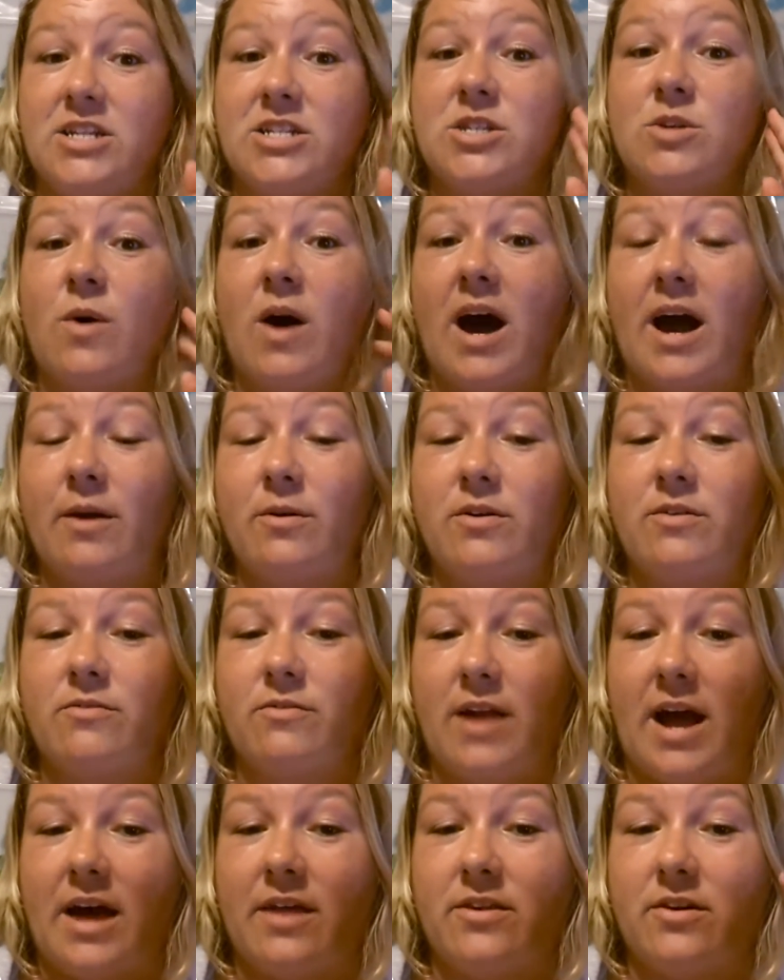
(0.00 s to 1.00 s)
So I
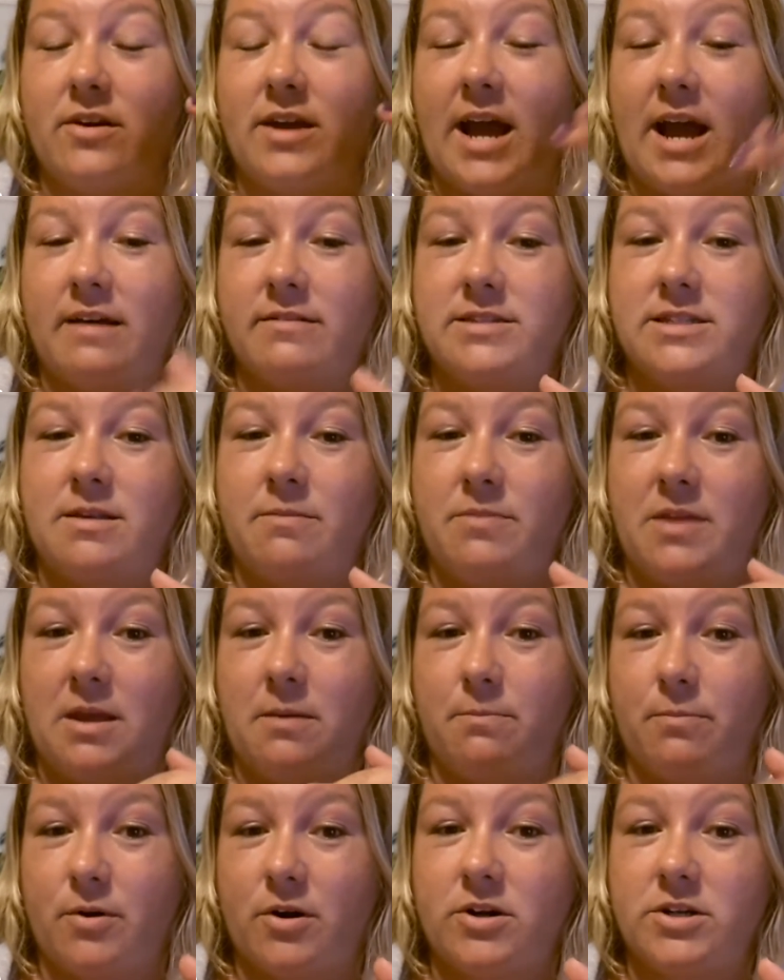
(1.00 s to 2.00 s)
would rather have
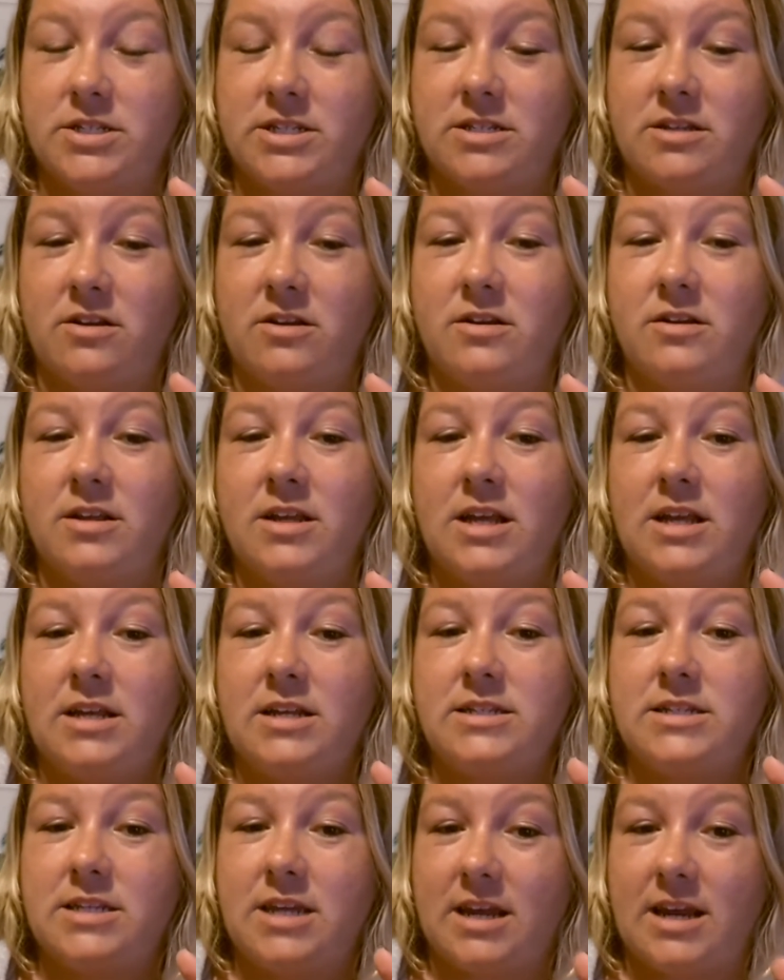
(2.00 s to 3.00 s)
something personal
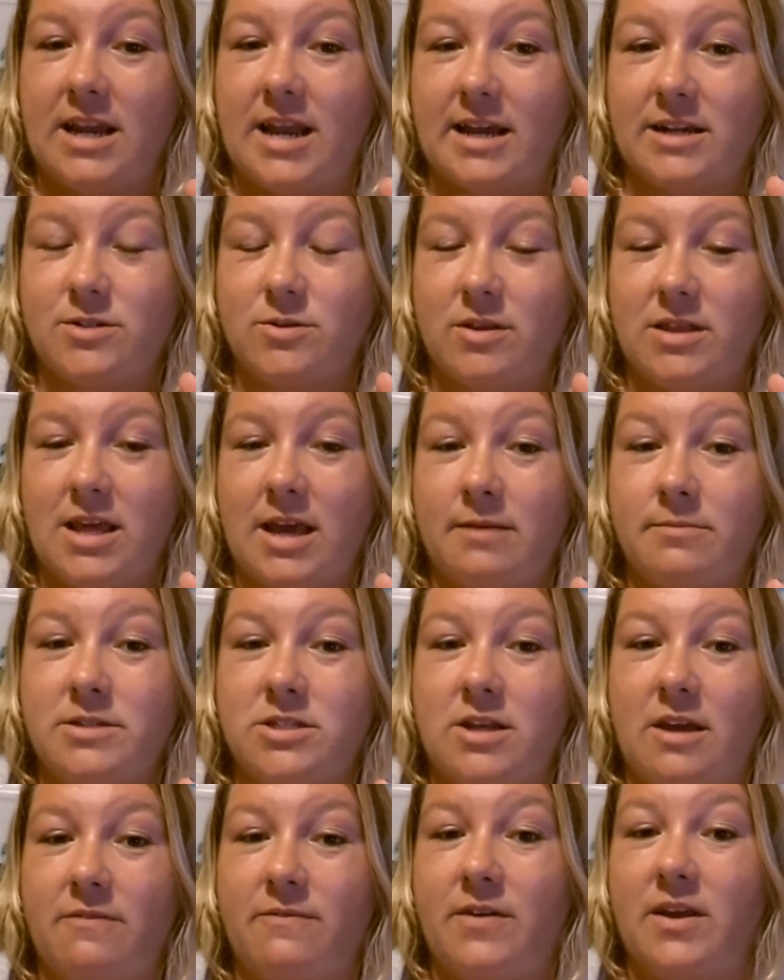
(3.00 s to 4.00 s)
to connect with them,
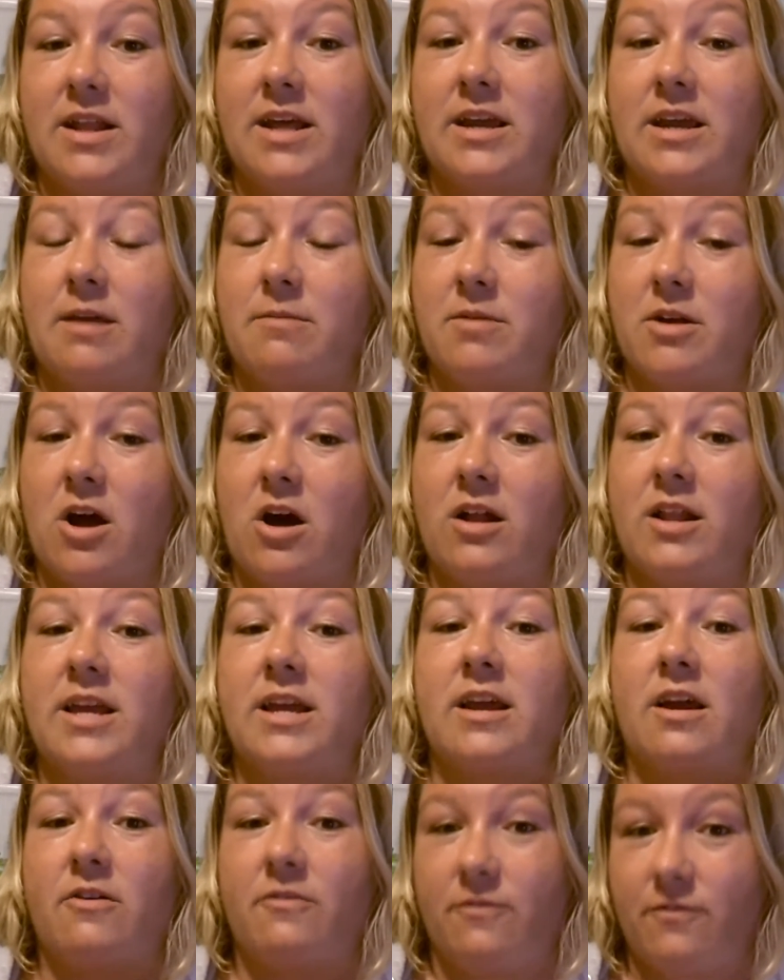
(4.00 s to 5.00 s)
so I feel like I'm
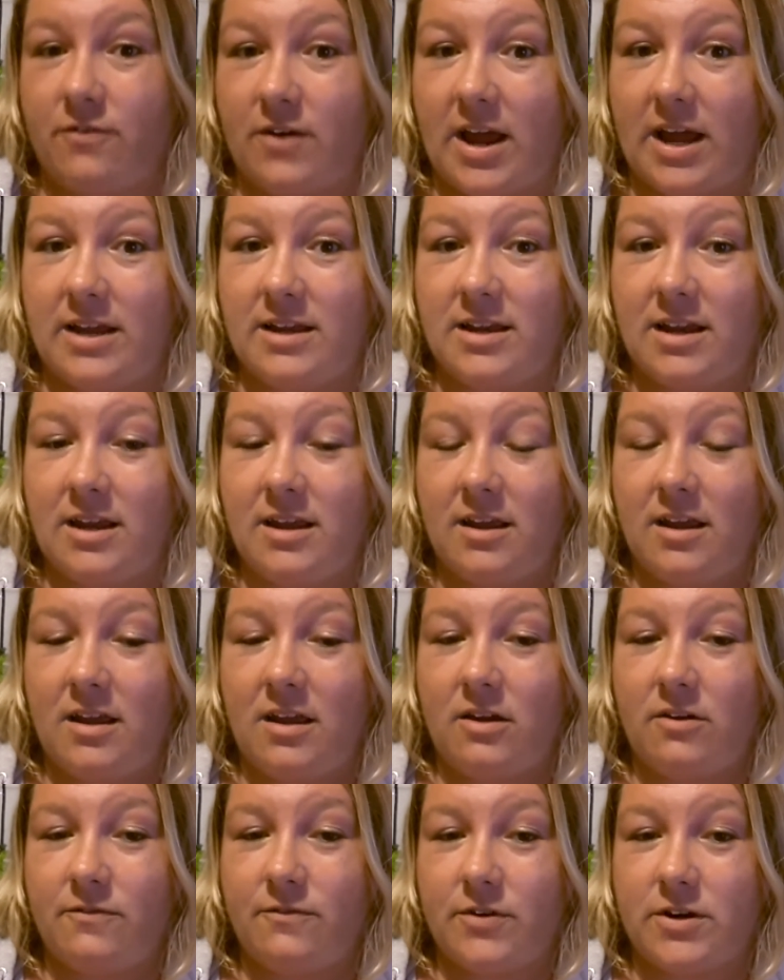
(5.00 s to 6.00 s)
calling a friend
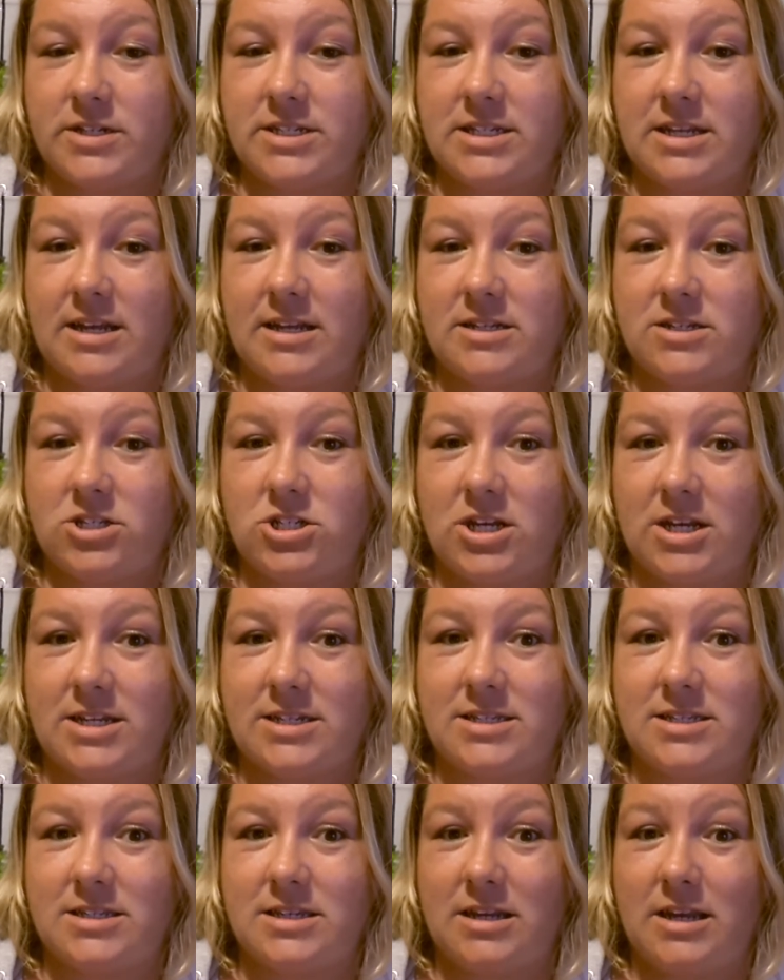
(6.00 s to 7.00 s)
versus
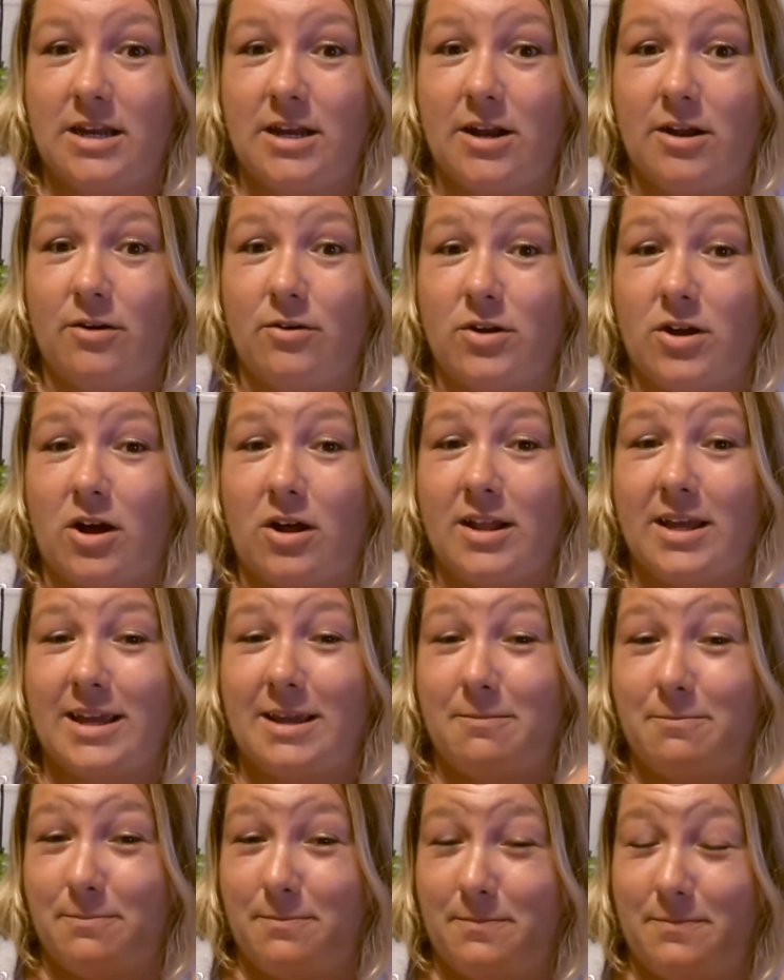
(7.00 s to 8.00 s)
just, you know,
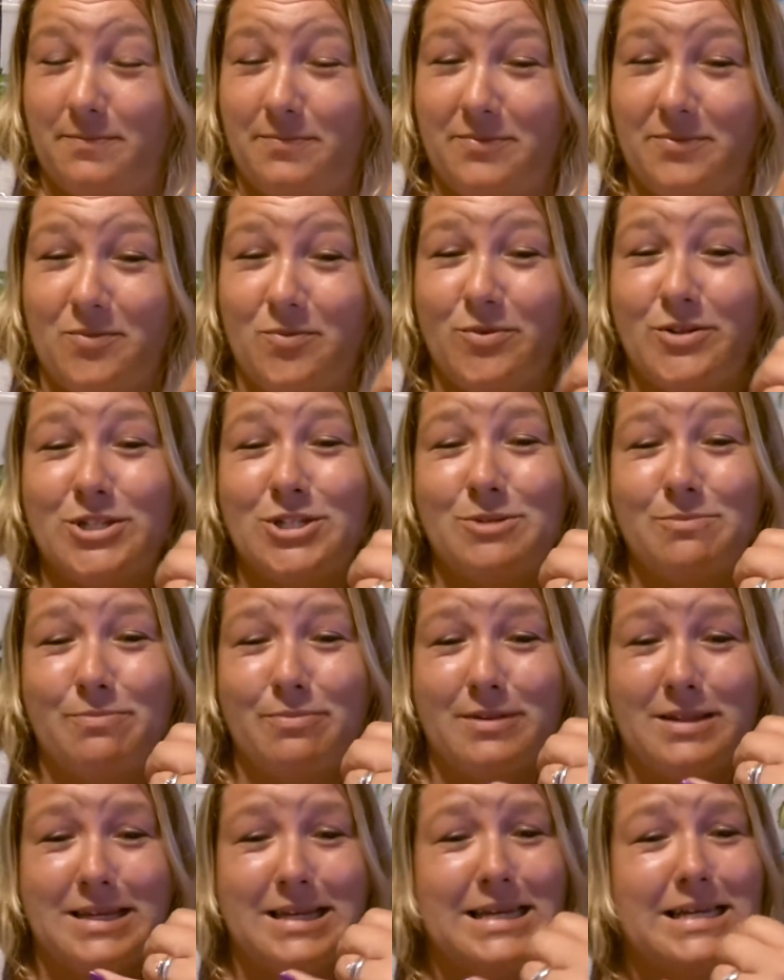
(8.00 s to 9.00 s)
calling them, would you
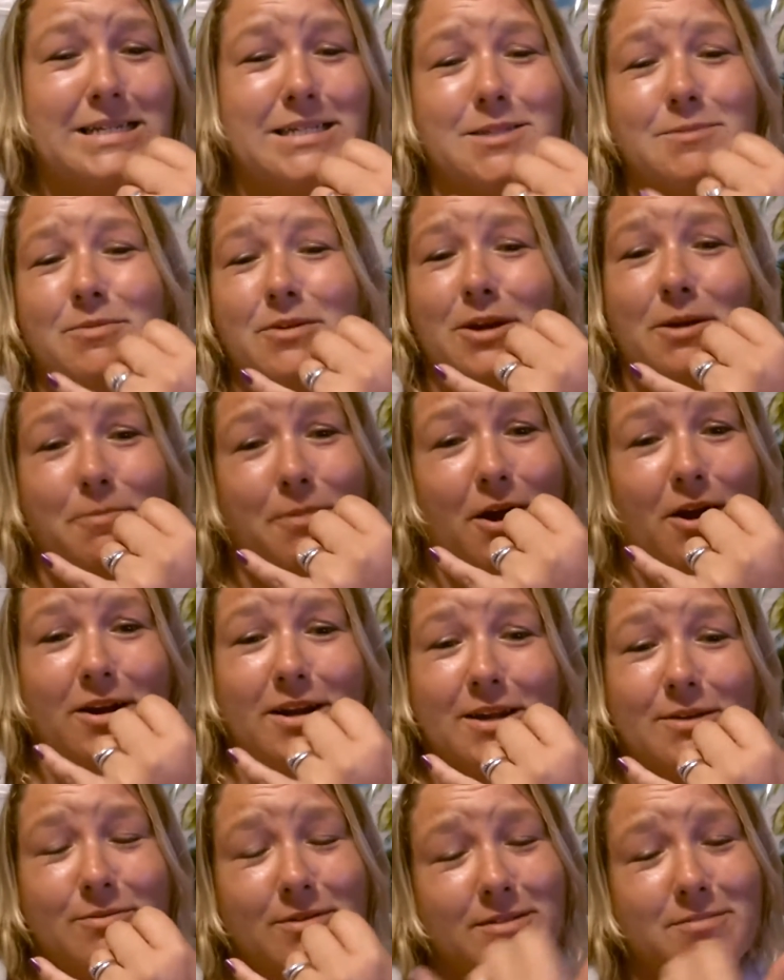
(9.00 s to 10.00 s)
please book a
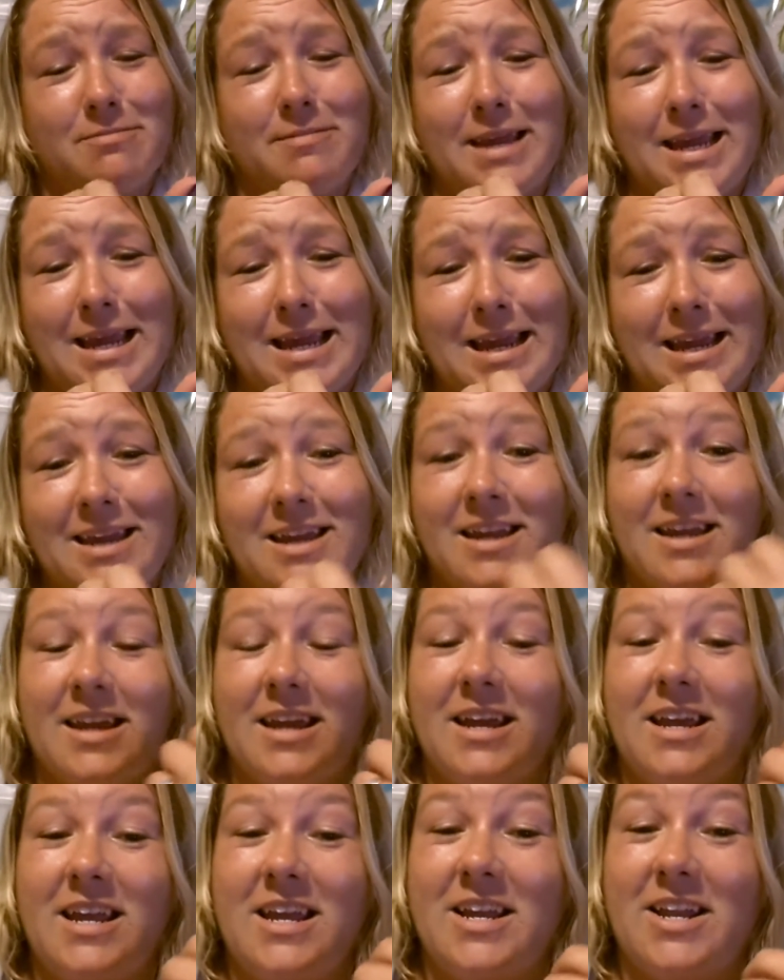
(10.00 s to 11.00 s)
party with me?
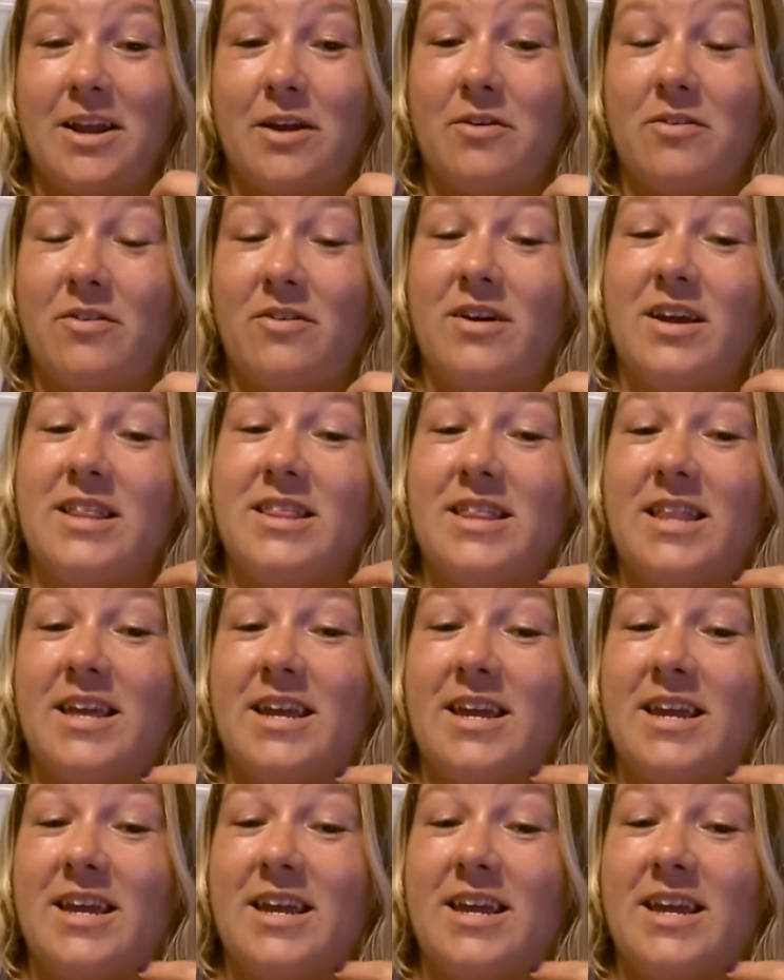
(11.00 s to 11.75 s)
You know,